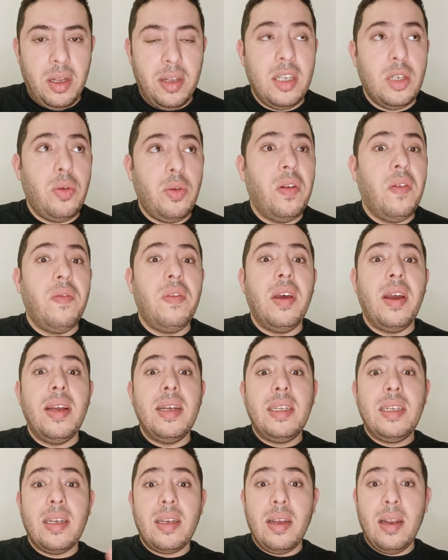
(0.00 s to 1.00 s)
It is one of the
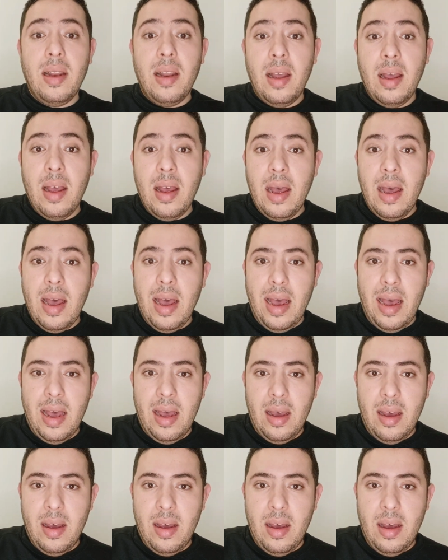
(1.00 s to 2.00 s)
ethical
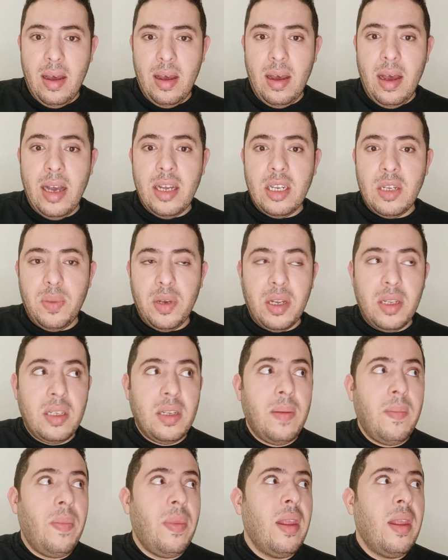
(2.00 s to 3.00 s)
aspects,